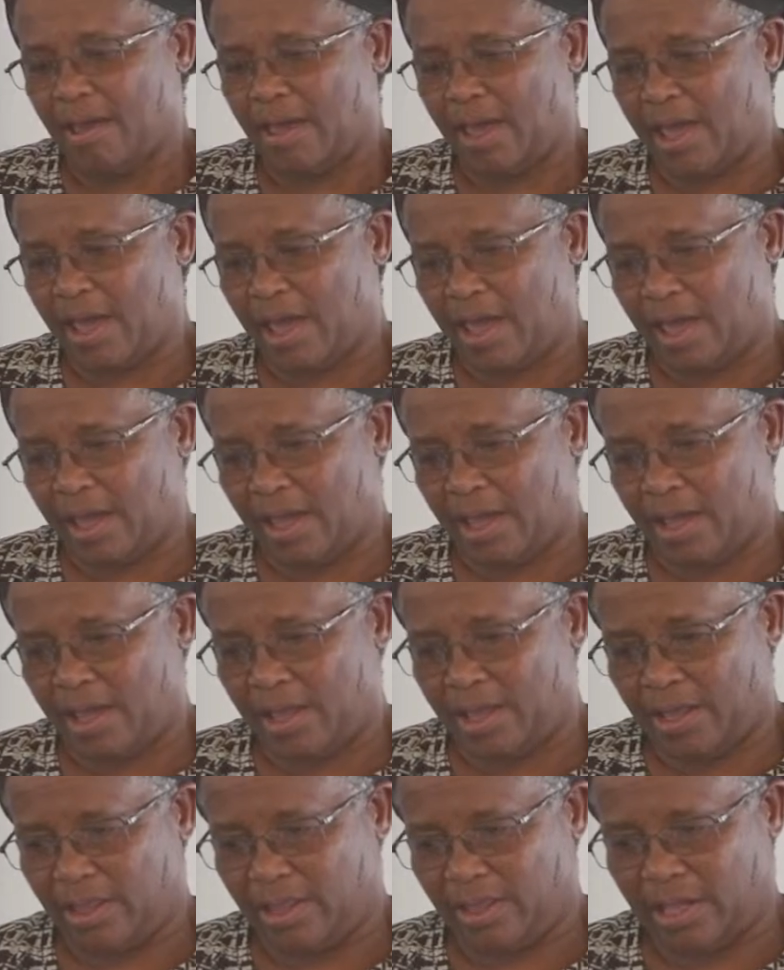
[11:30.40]

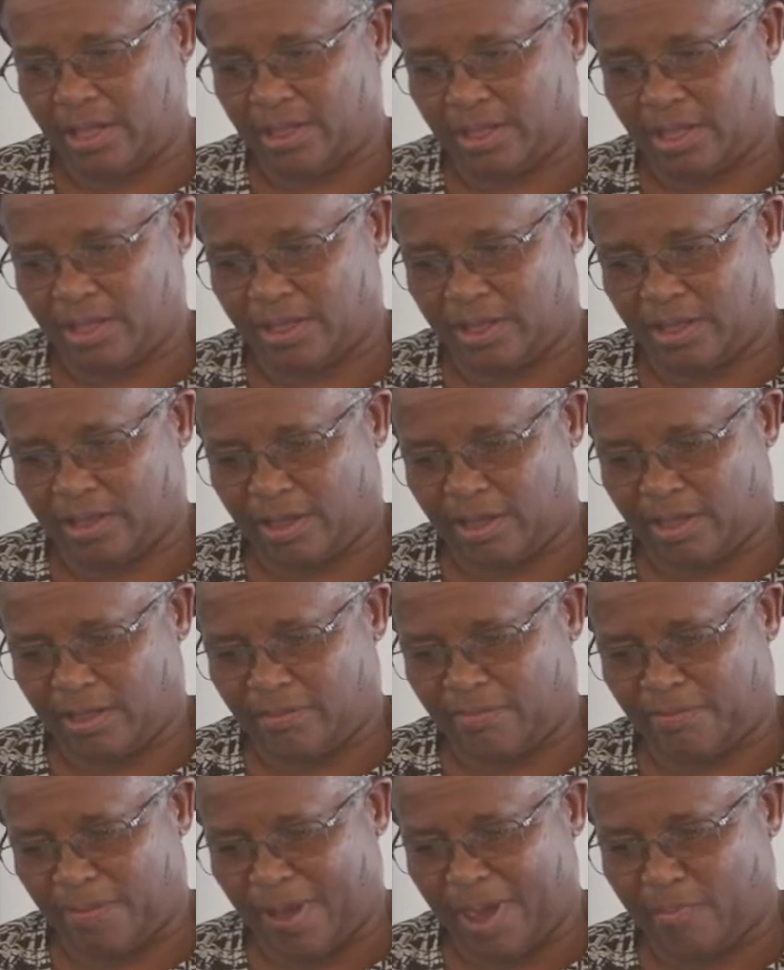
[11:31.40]

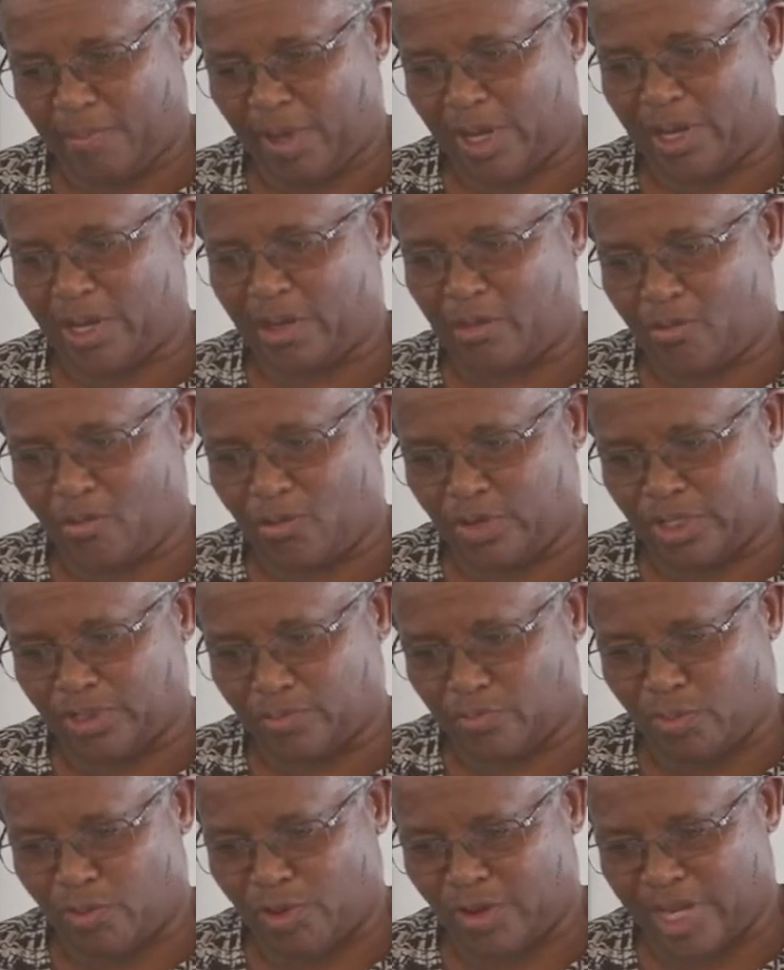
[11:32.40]
the family who is
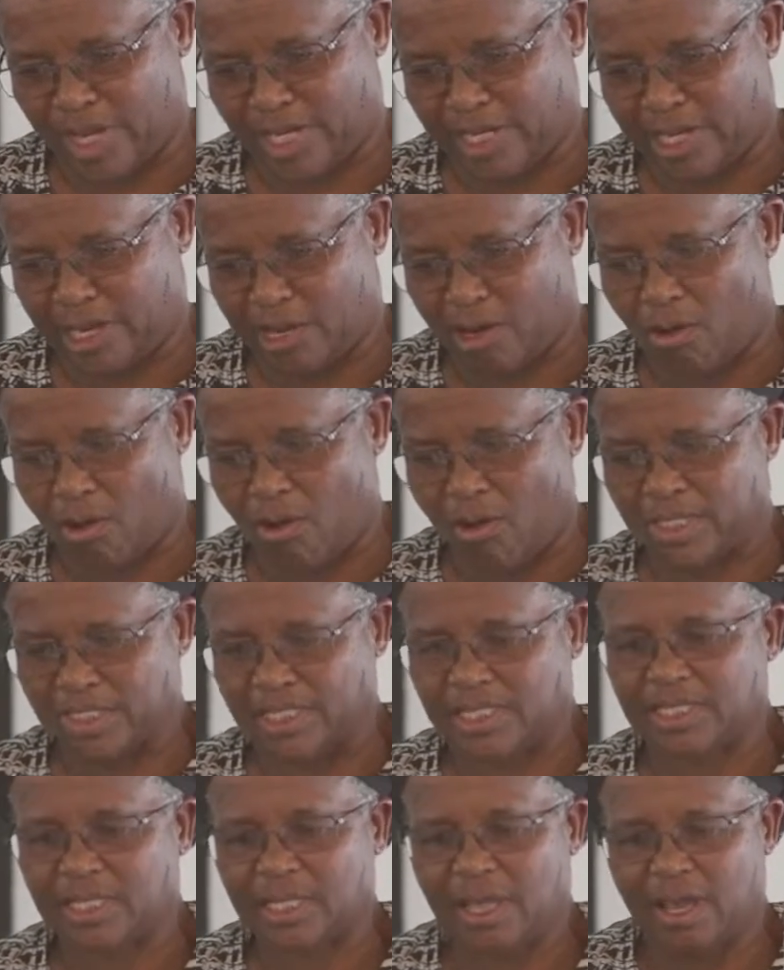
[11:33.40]
mourning the loss,
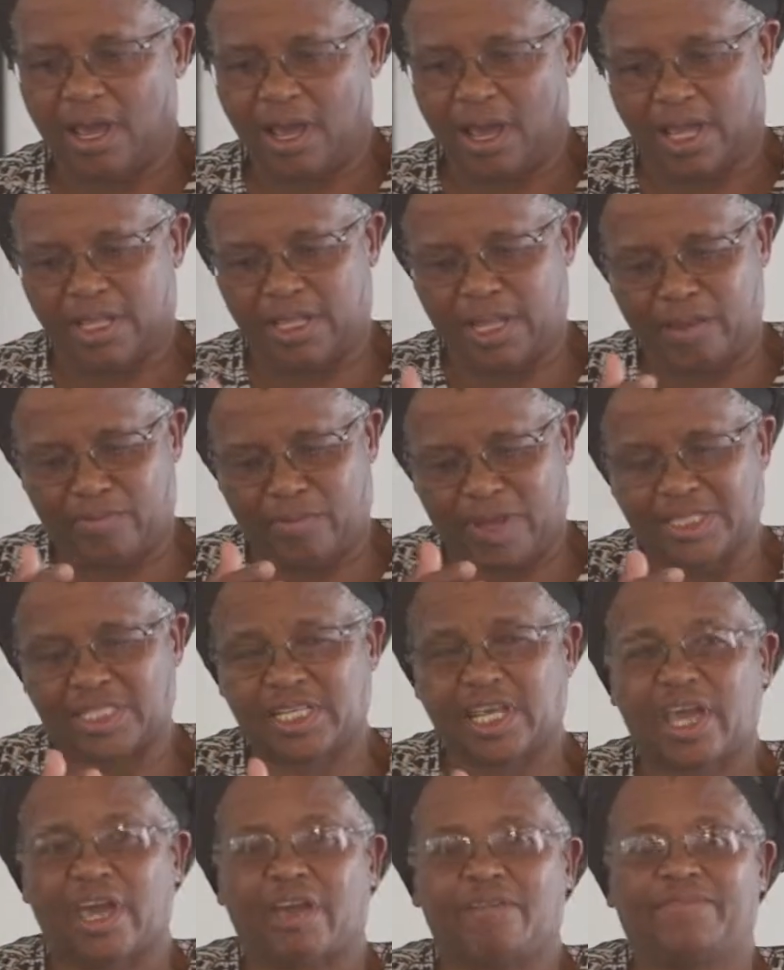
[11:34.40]
they must
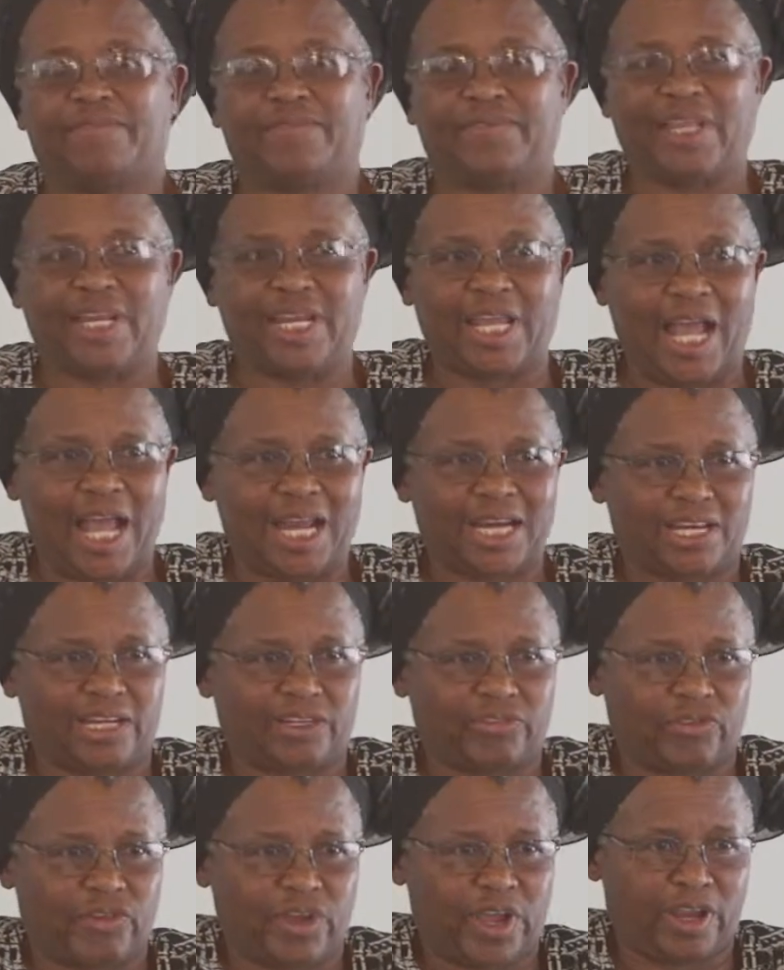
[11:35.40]
have
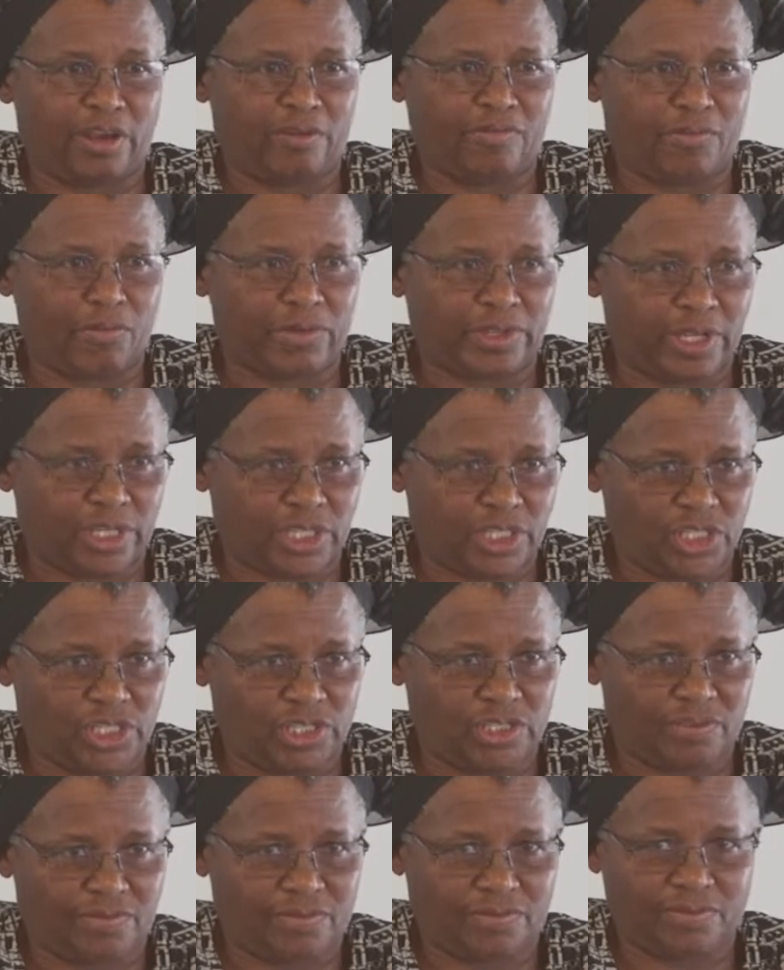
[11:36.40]
300 rand for the
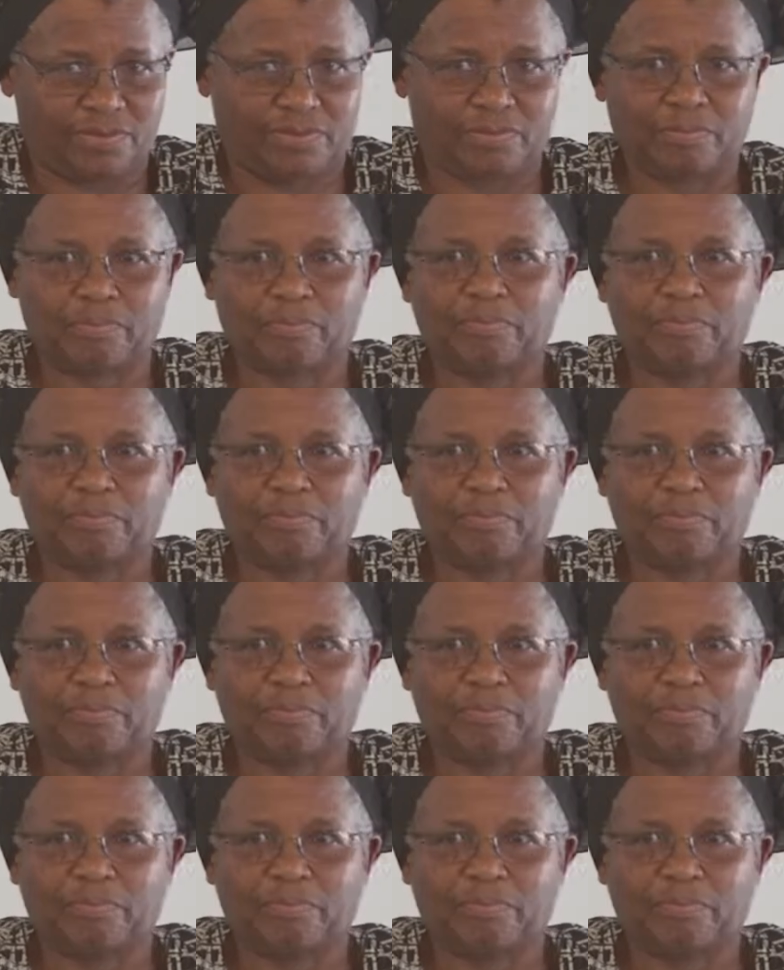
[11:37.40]
chief.